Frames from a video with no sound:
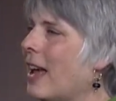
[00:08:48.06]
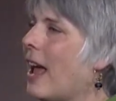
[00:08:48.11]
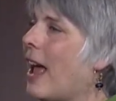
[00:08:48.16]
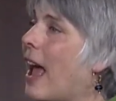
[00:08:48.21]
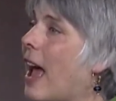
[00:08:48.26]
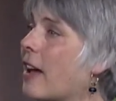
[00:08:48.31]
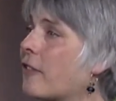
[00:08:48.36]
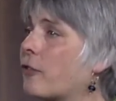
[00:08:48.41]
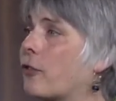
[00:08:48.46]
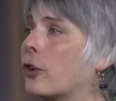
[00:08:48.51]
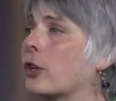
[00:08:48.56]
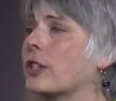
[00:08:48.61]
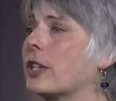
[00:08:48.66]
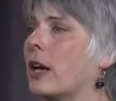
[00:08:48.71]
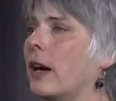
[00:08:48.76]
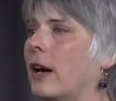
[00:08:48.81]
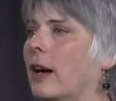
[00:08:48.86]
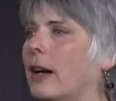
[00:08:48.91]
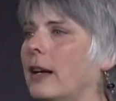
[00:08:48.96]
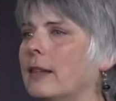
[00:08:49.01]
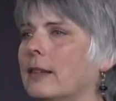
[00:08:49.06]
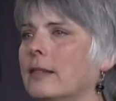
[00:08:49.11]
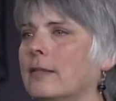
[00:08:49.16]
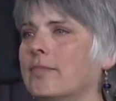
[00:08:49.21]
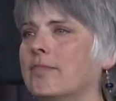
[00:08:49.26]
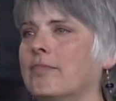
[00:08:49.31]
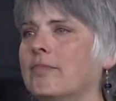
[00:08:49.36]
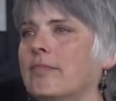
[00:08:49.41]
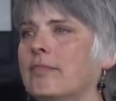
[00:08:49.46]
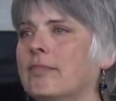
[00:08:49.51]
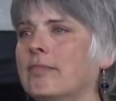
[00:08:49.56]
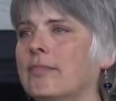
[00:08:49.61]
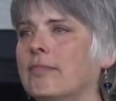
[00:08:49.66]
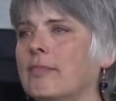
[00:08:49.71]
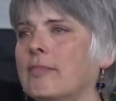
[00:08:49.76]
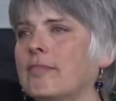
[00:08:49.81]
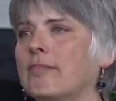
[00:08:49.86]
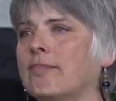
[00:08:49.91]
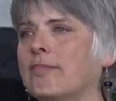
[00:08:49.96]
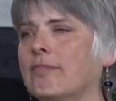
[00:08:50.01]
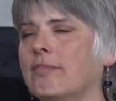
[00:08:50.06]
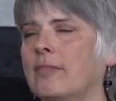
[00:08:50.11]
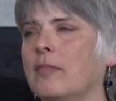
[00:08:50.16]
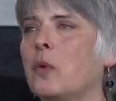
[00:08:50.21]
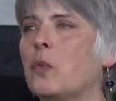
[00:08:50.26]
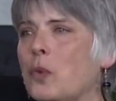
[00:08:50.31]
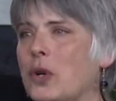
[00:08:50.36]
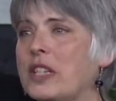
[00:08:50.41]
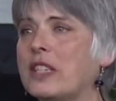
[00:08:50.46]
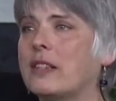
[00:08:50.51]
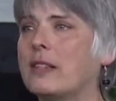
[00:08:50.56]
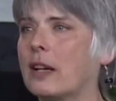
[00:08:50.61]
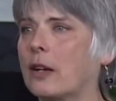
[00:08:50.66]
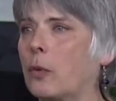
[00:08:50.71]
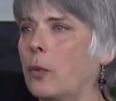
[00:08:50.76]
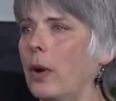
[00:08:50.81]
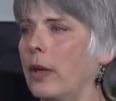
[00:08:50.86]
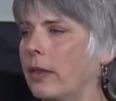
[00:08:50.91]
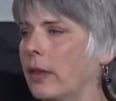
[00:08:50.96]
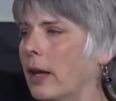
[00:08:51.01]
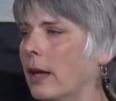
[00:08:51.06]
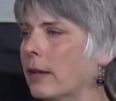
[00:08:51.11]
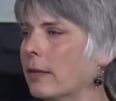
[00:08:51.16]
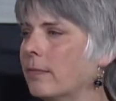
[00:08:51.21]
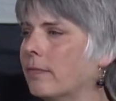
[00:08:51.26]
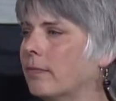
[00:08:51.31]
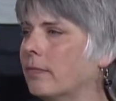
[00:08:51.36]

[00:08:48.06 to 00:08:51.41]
At Forterra, we stick with it,